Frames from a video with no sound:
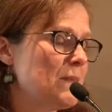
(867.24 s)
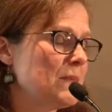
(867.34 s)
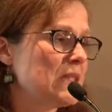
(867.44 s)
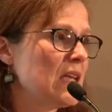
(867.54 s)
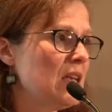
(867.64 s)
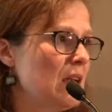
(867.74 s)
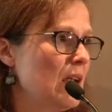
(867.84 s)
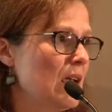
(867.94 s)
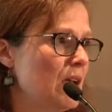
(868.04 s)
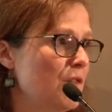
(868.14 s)
skin
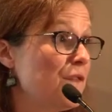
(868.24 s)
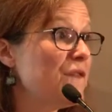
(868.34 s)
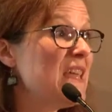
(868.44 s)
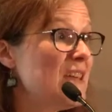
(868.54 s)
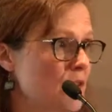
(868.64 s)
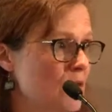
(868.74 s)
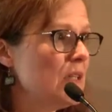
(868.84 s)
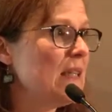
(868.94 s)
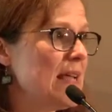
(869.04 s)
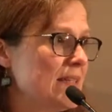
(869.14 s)
feel
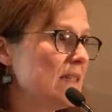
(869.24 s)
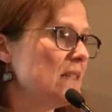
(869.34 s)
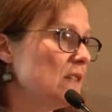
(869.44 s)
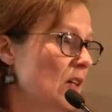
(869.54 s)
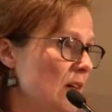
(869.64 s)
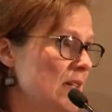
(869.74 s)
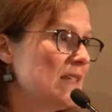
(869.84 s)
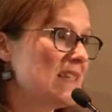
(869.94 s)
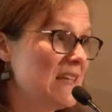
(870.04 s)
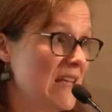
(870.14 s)
less tight and